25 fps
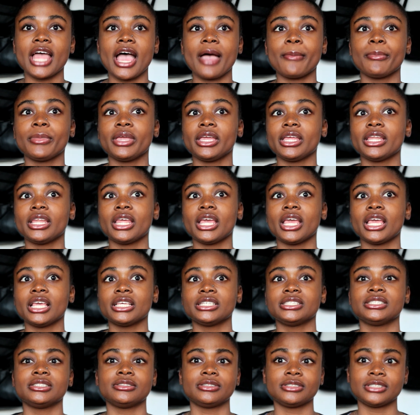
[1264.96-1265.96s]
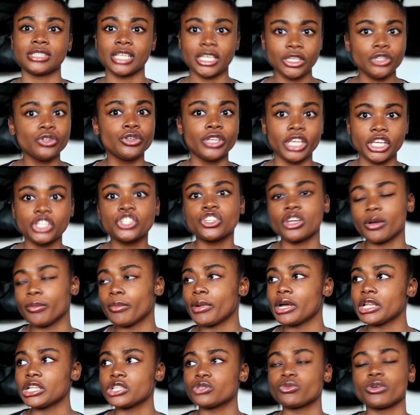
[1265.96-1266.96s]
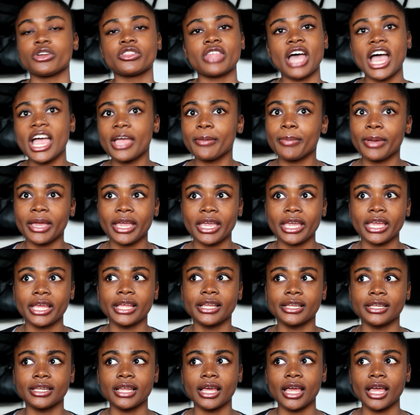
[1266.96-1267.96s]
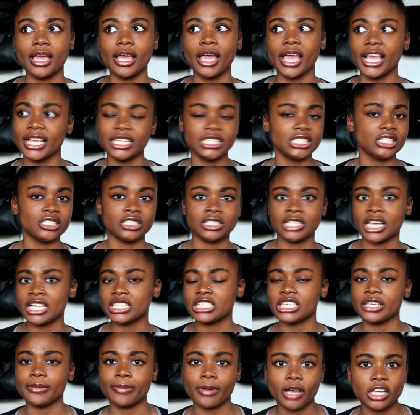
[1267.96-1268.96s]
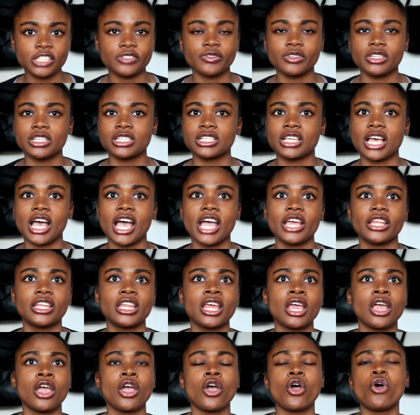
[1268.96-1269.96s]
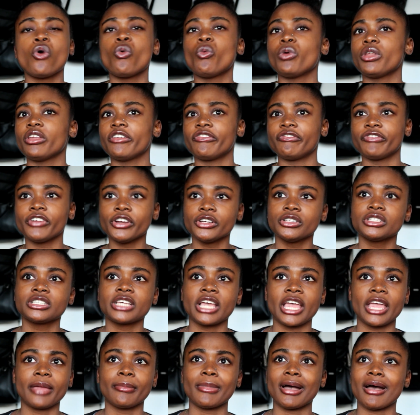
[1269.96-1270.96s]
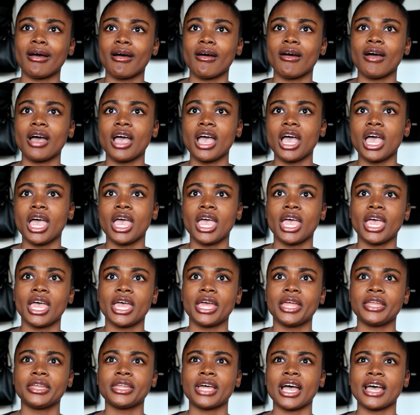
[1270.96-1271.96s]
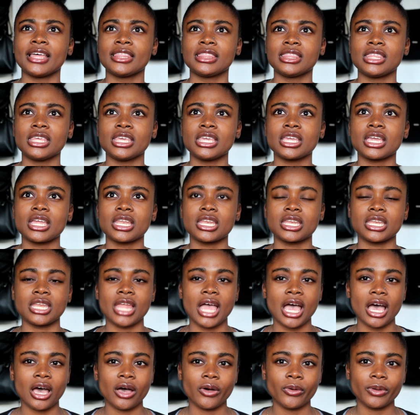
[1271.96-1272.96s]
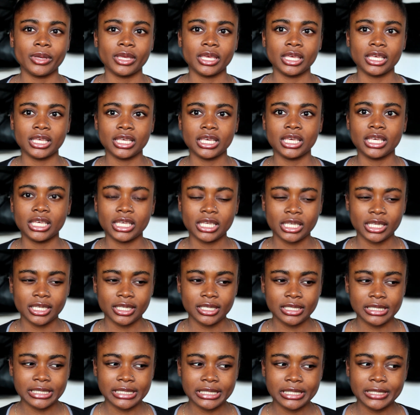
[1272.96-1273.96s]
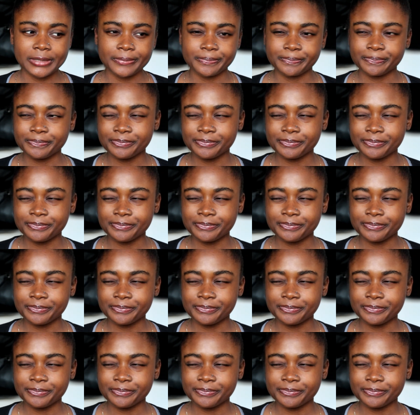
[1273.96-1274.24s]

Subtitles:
I mean, you get your money's worth. I paid 18 and 19 pounds for this guide when it first came out, and I think now it is